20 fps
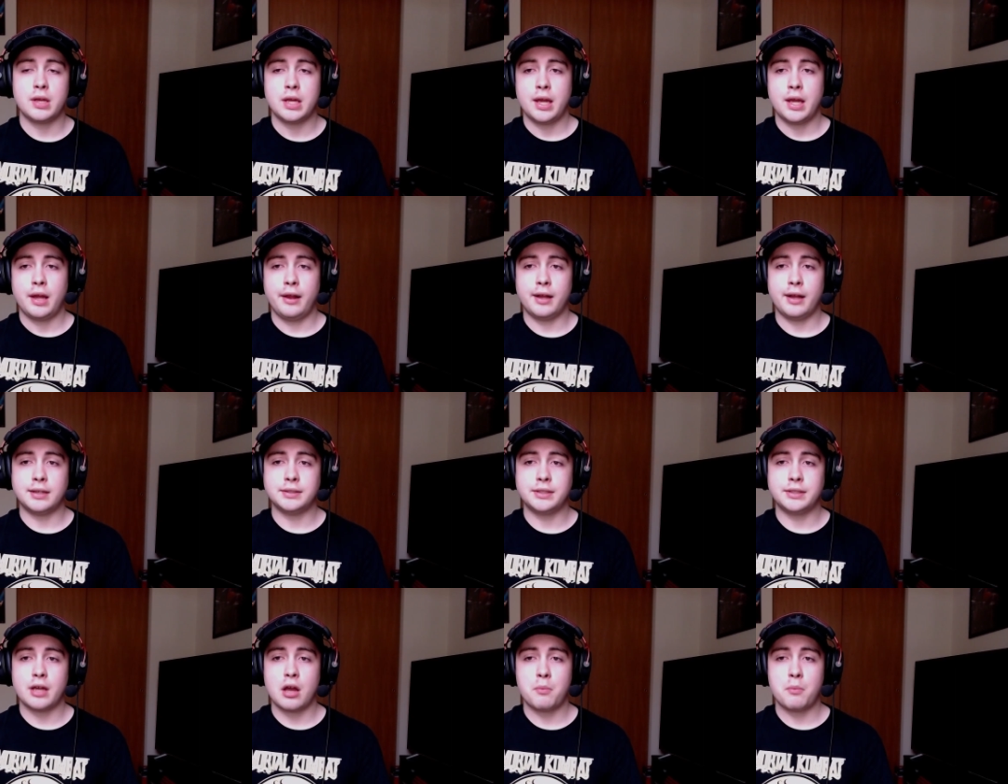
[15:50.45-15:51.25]
And
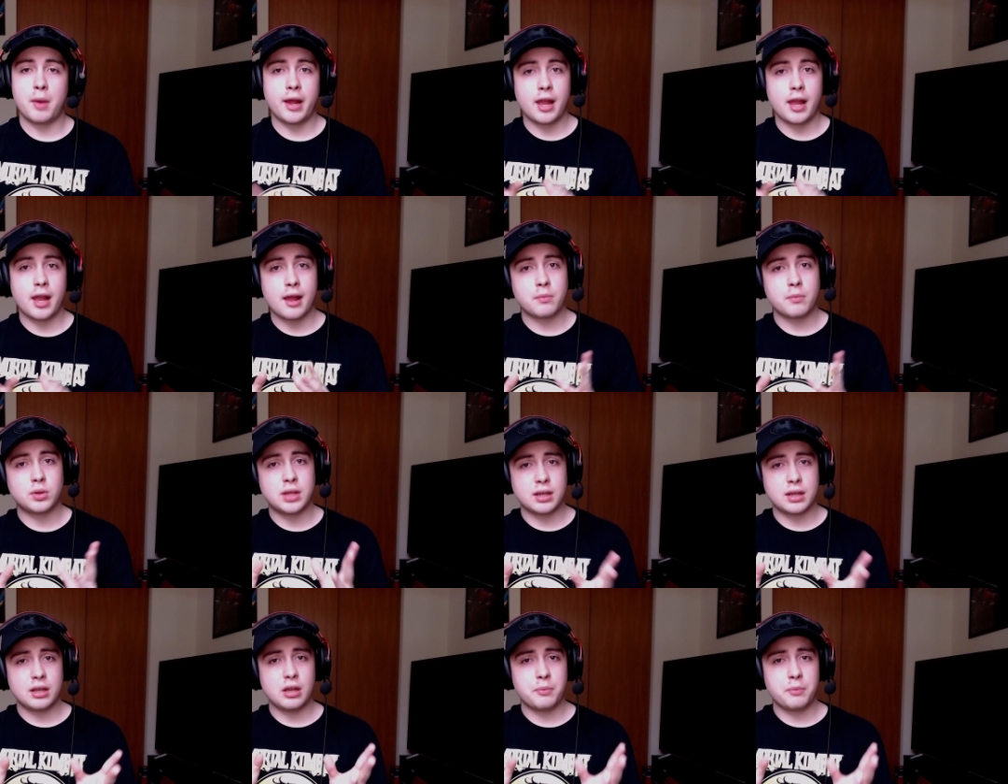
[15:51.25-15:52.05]
um, I am
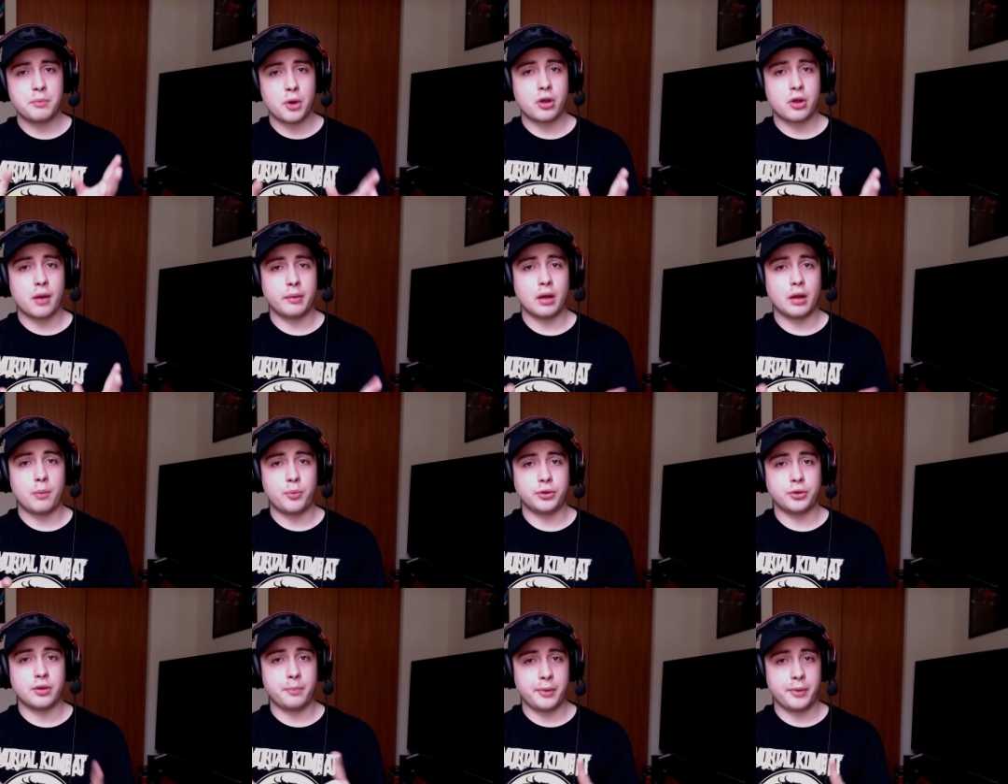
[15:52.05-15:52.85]
thinking about coming up
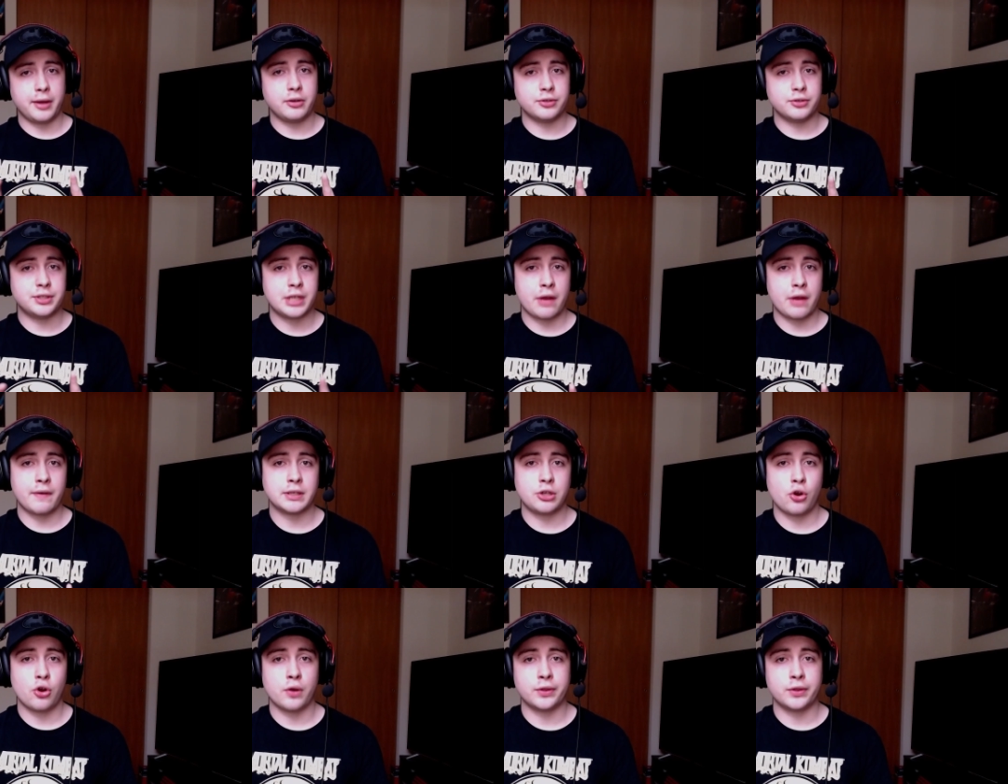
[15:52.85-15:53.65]
with a brand new series
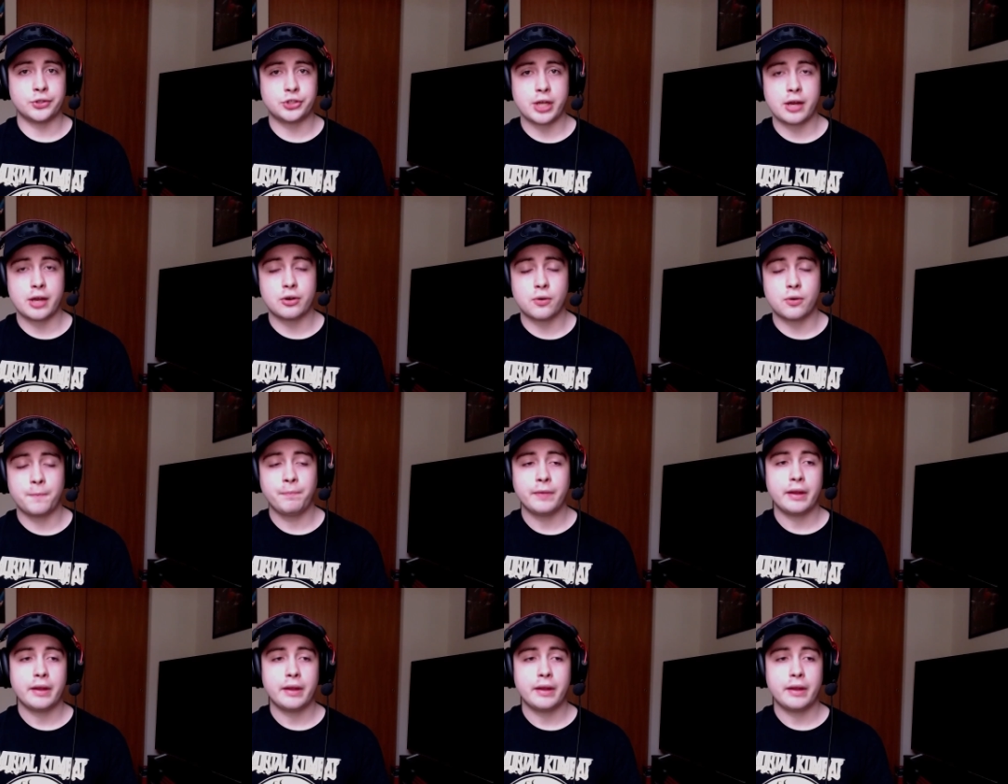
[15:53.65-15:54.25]
here on the channel.